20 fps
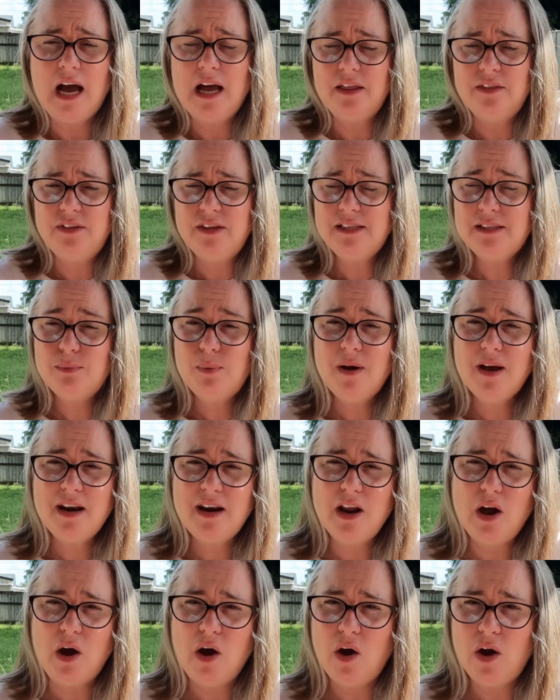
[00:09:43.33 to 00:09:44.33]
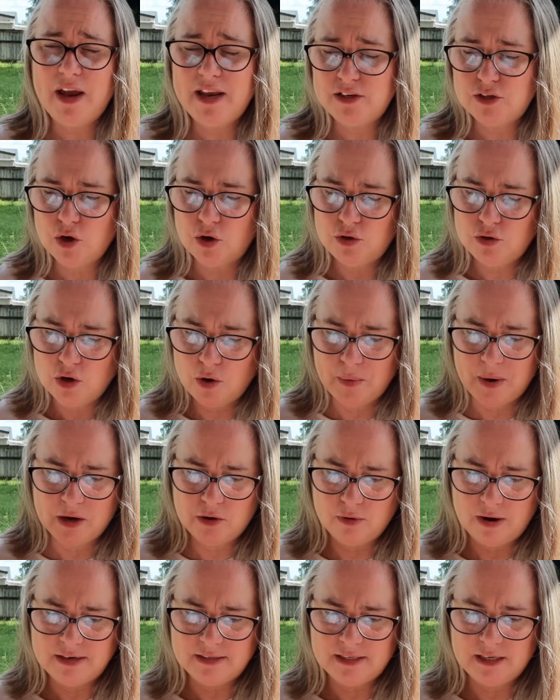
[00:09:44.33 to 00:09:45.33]
This one I don't know a
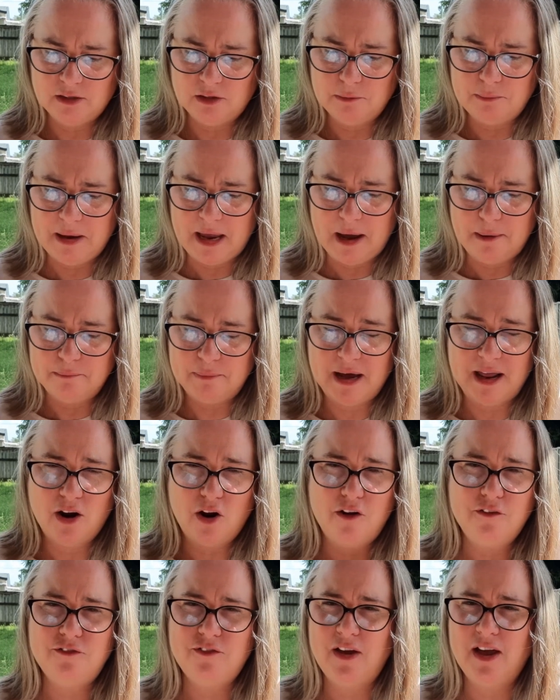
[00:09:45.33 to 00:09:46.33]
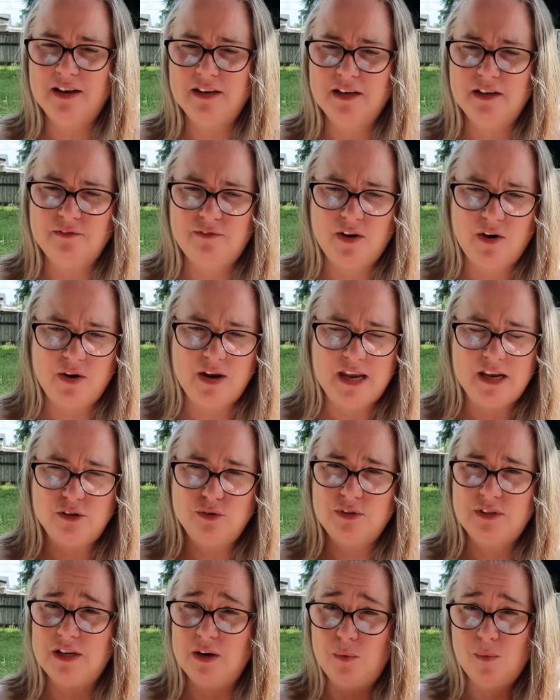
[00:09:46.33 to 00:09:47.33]
great deal about, but I found it very
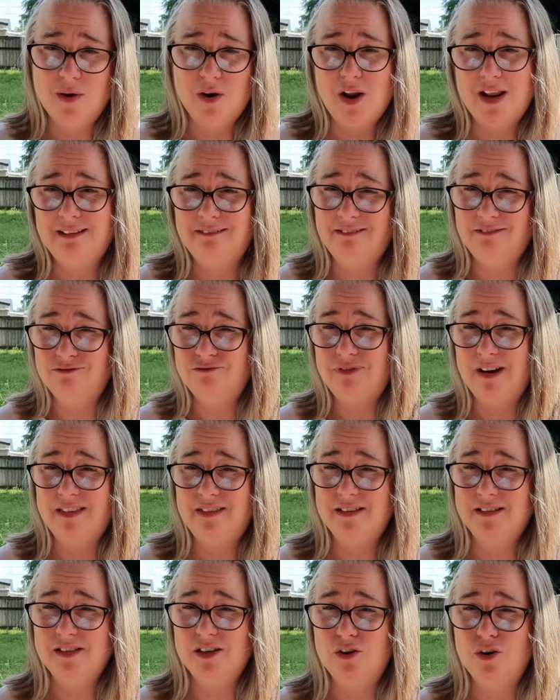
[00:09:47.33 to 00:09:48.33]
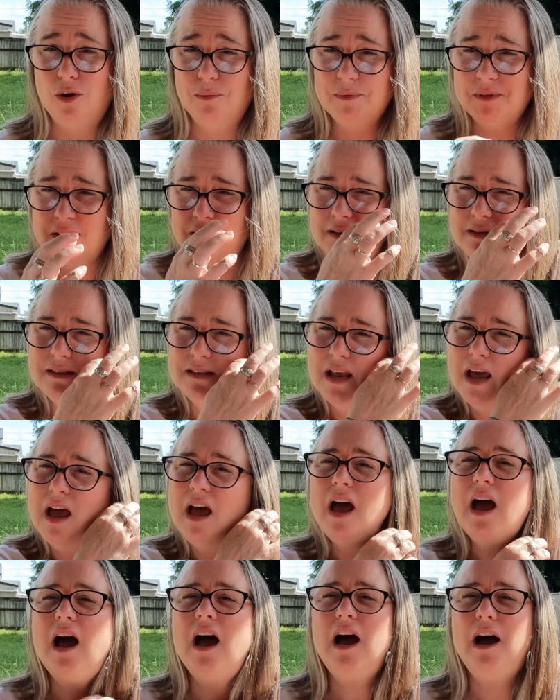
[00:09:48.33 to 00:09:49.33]
interesting when I read the synopsis.
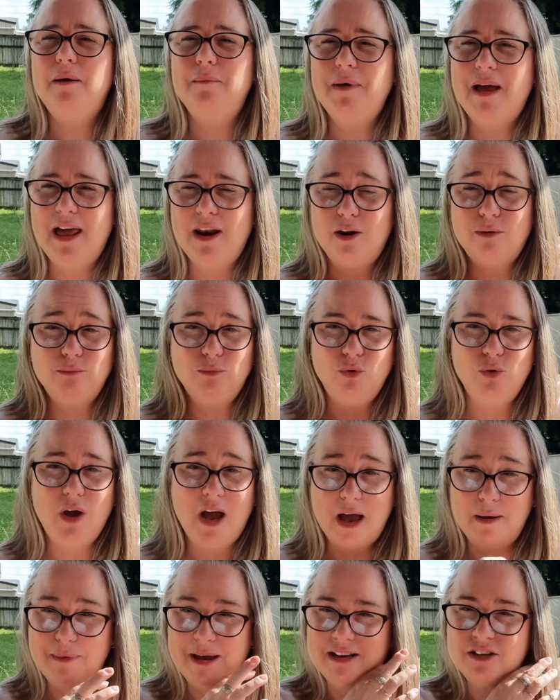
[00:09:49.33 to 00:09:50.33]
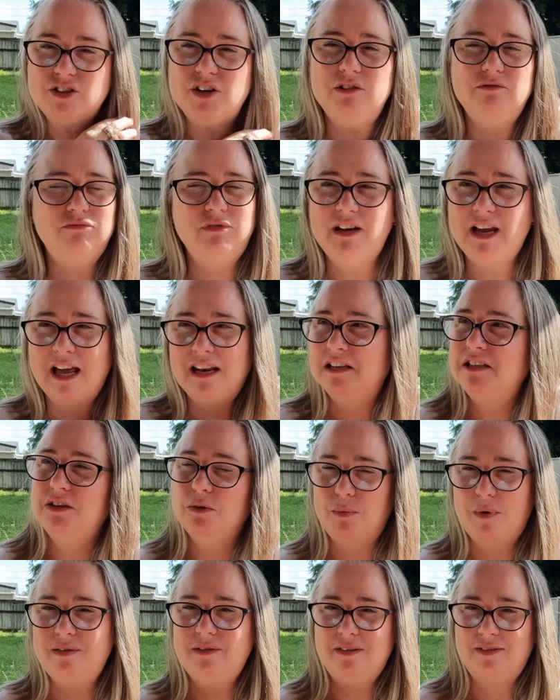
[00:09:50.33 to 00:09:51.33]
And I'm actually, regardless of
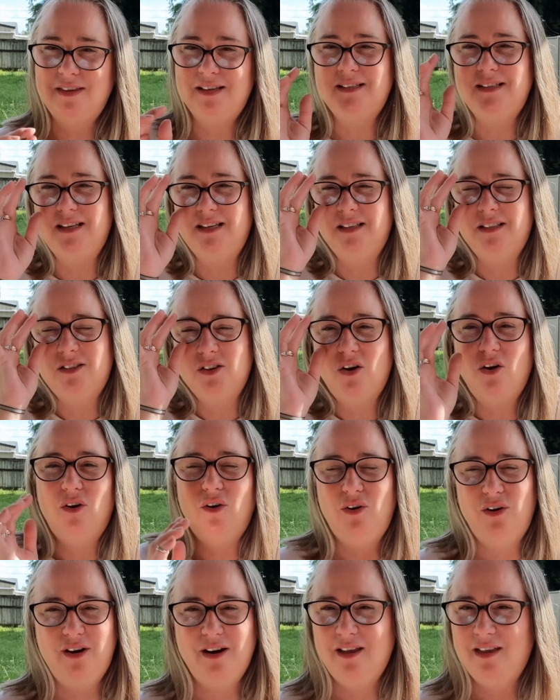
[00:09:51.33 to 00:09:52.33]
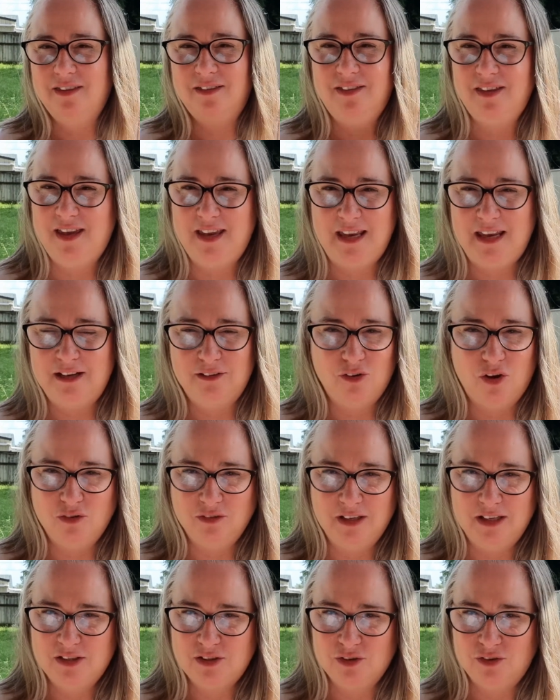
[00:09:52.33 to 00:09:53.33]
whether this is on the long
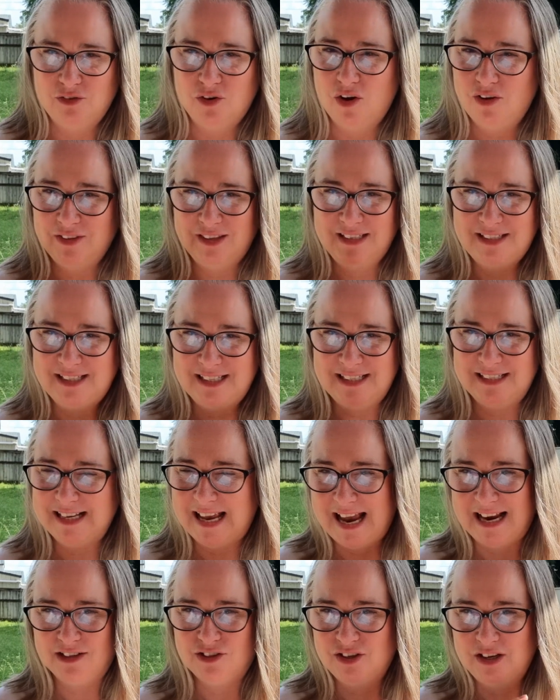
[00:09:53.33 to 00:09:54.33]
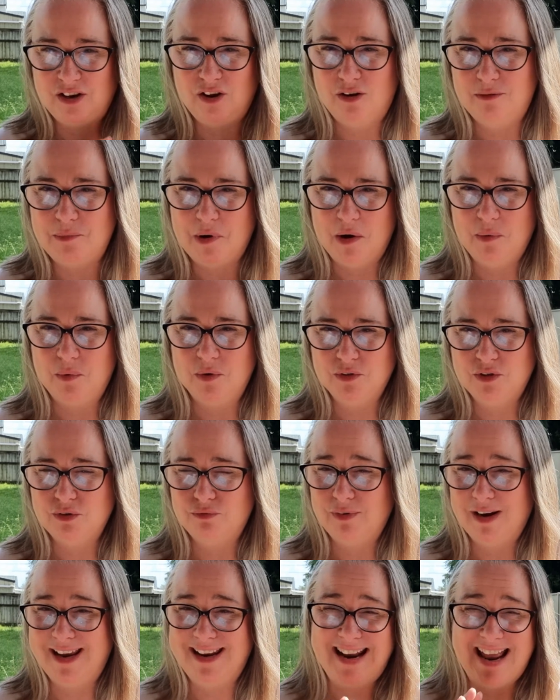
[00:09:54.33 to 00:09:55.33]
list or not, this is actually on my want to
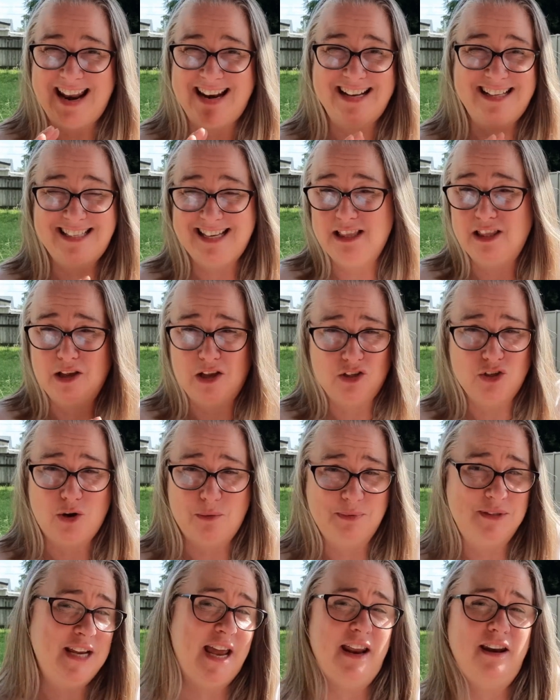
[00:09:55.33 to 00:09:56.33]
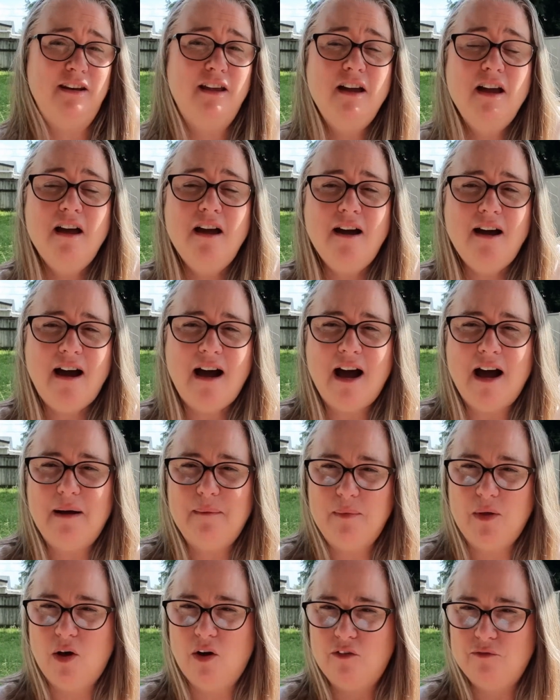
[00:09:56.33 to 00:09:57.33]
read, and it's in the top 10
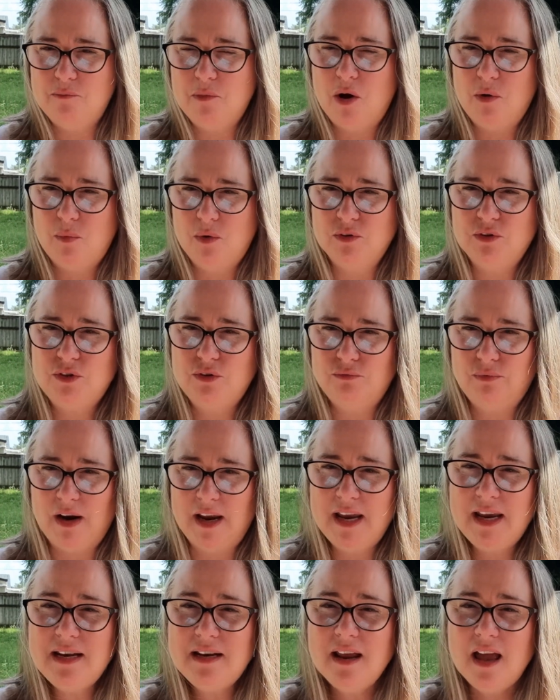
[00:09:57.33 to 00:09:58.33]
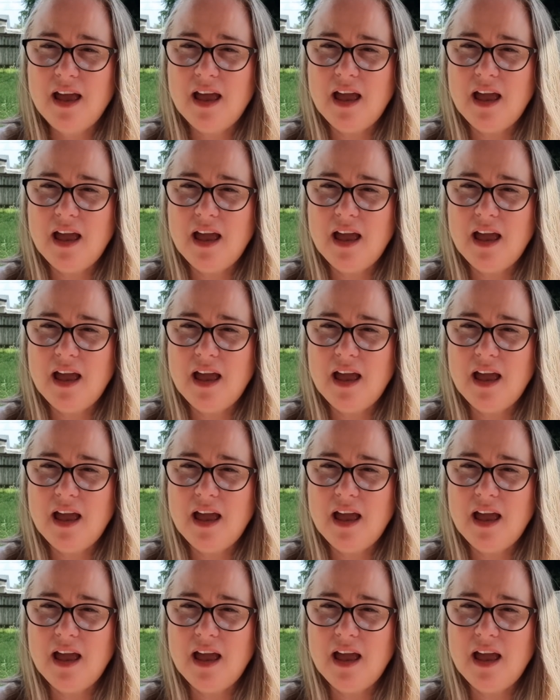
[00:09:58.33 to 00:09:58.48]
of my want to read